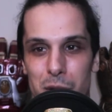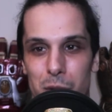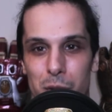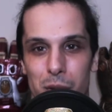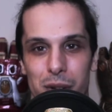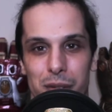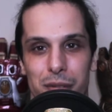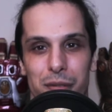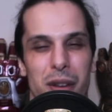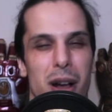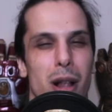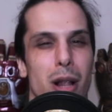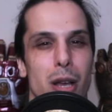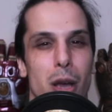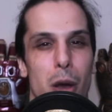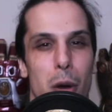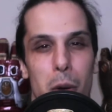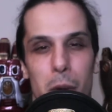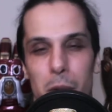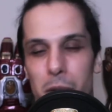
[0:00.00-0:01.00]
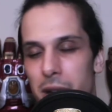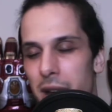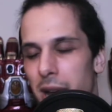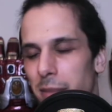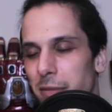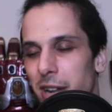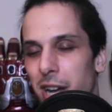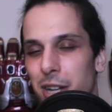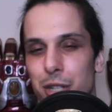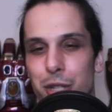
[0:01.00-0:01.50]
or Falcone,
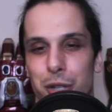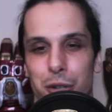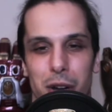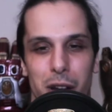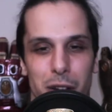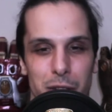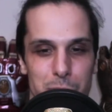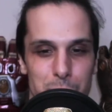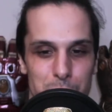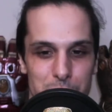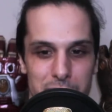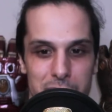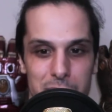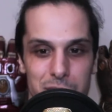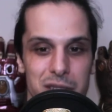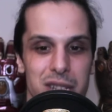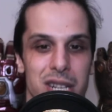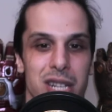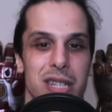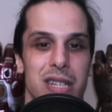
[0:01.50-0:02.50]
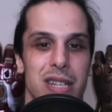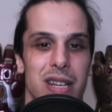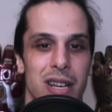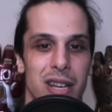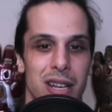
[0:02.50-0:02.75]
I'm not sure how to pronounce it,